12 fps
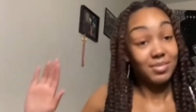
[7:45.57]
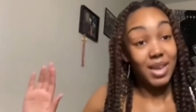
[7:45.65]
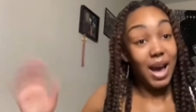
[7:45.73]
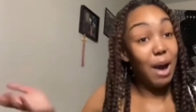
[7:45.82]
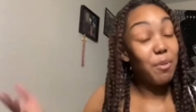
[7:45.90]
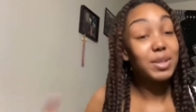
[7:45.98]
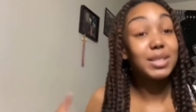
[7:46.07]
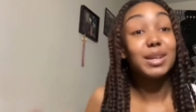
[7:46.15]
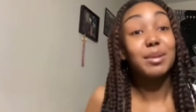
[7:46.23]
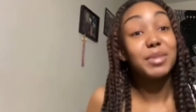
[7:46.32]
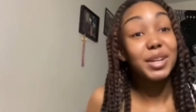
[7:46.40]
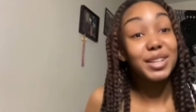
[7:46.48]
I wasn't
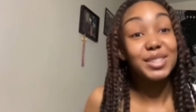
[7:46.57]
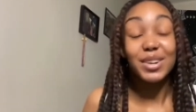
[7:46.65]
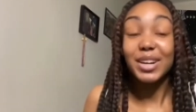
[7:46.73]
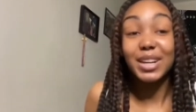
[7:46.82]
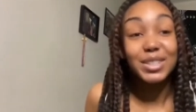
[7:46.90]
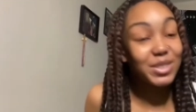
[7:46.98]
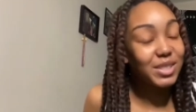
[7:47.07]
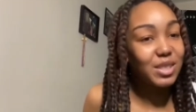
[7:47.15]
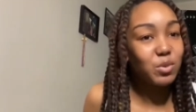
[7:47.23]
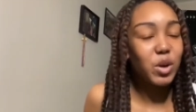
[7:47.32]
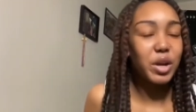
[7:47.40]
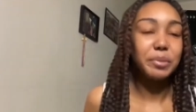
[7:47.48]
up there, so I gotta trust his
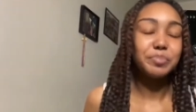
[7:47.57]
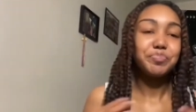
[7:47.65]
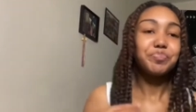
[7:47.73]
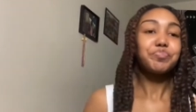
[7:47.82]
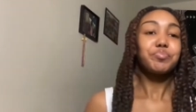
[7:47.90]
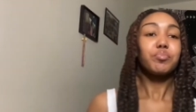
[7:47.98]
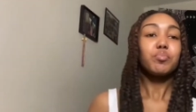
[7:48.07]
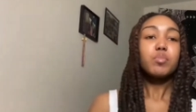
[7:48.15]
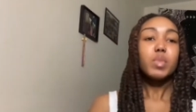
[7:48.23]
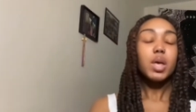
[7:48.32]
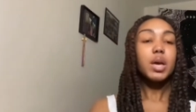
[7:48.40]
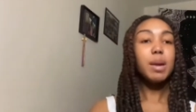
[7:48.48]
word.
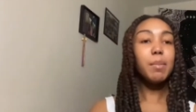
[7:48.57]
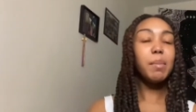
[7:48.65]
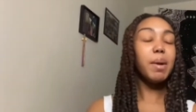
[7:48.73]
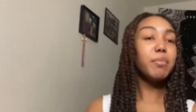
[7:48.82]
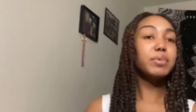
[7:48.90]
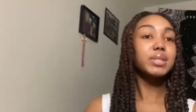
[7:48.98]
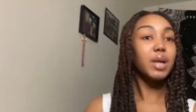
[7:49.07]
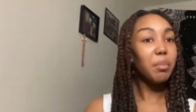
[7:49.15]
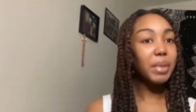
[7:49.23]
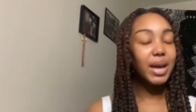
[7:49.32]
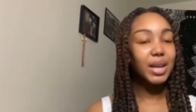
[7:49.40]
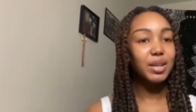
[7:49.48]
And my mom was so
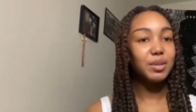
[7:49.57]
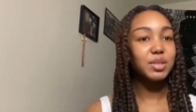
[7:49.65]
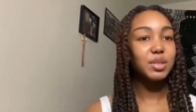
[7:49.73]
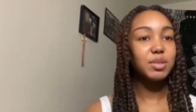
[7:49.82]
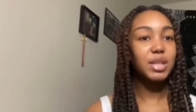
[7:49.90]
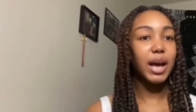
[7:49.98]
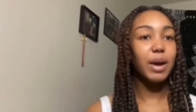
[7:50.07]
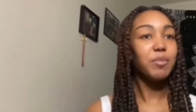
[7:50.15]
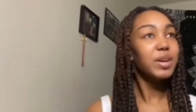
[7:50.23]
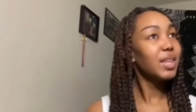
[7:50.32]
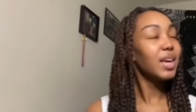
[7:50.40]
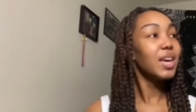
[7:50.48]
mad at him. She was like,
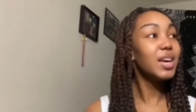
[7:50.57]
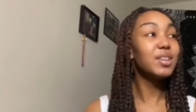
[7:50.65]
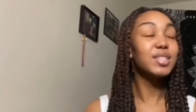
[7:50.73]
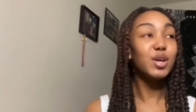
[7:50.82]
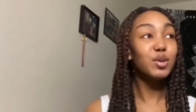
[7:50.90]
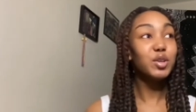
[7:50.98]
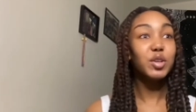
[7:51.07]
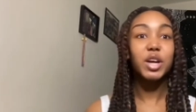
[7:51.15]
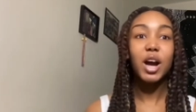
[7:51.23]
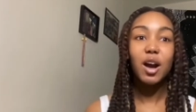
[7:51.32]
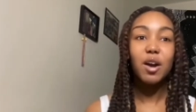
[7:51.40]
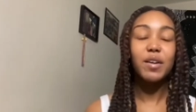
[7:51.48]
what the hell, Tony? You done
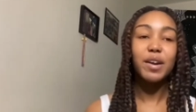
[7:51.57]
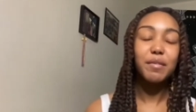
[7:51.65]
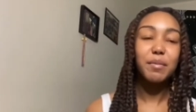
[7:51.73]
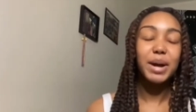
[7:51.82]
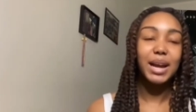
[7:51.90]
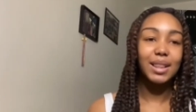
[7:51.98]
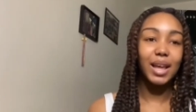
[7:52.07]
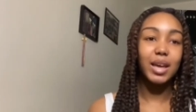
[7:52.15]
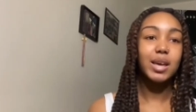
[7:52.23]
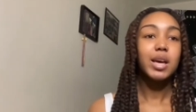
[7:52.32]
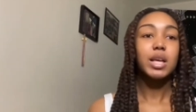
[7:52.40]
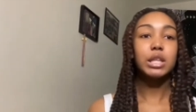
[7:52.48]
called everybody. Like,
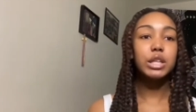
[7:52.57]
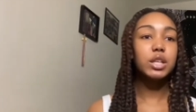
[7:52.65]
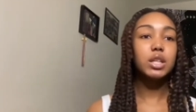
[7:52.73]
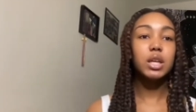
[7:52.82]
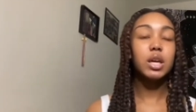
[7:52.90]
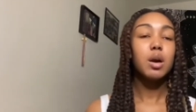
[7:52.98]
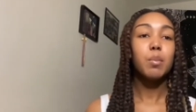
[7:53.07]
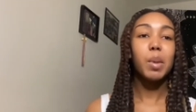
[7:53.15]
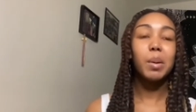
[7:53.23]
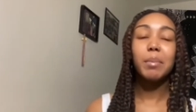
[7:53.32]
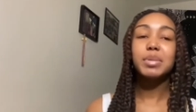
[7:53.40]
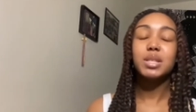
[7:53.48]
literally, my
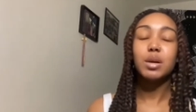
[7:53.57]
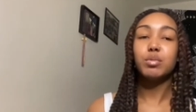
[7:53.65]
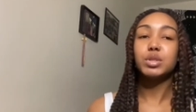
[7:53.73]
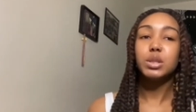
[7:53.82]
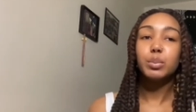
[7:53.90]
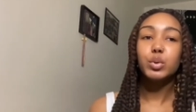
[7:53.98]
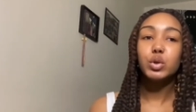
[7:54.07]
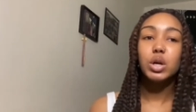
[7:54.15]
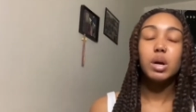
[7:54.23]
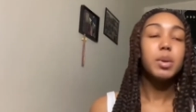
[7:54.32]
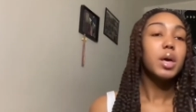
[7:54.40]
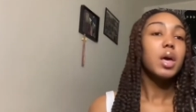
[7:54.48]
mama said when she pulled
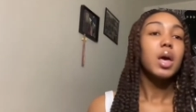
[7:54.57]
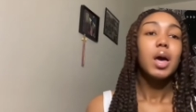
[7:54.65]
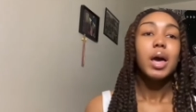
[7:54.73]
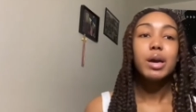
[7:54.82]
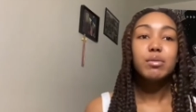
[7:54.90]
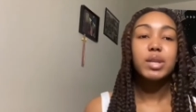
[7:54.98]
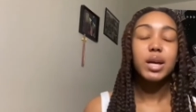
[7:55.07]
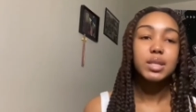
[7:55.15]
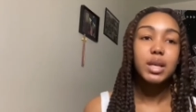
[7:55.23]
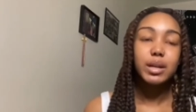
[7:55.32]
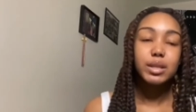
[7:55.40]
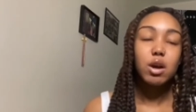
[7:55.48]
up, he was
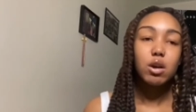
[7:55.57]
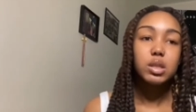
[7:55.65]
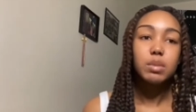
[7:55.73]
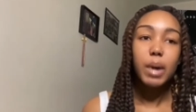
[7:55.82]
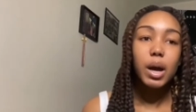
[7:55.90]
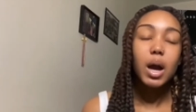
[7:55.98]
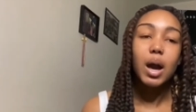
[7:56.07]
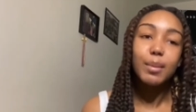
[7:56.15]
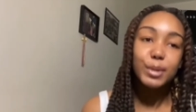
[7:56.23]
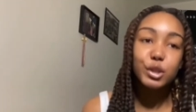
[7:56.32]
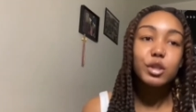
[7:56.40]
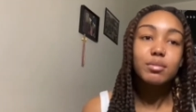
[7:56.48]
outside talking to my
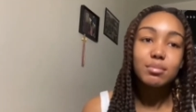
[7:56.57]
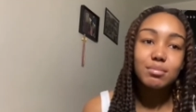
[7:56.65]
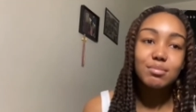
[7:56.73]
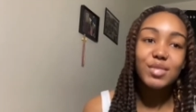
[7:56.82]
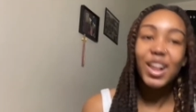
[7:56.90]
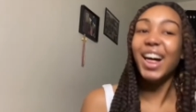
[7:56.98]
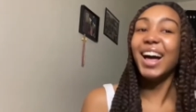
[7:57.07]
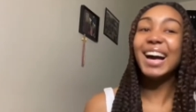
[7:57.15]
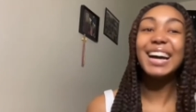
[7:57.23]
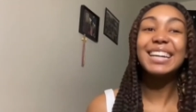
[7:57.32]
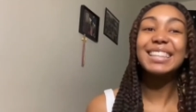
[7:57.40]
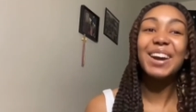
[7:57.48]
godmother.
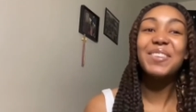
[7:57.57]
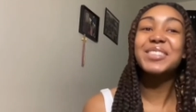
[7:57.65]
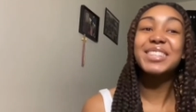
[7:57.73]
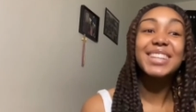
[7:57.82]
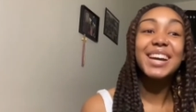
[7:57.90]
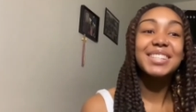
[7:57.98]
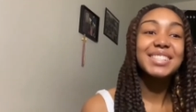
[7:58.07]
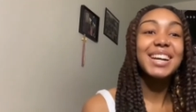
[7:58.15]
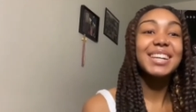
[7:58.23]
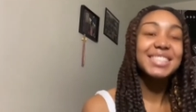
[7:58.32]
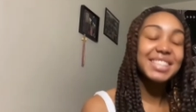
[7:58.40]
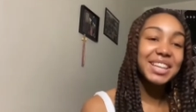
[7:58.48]
Like, they was just
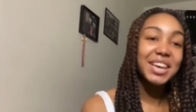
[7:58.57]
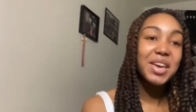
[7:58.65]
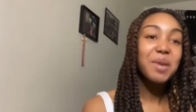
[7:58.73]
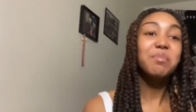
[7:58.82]
outside chilling.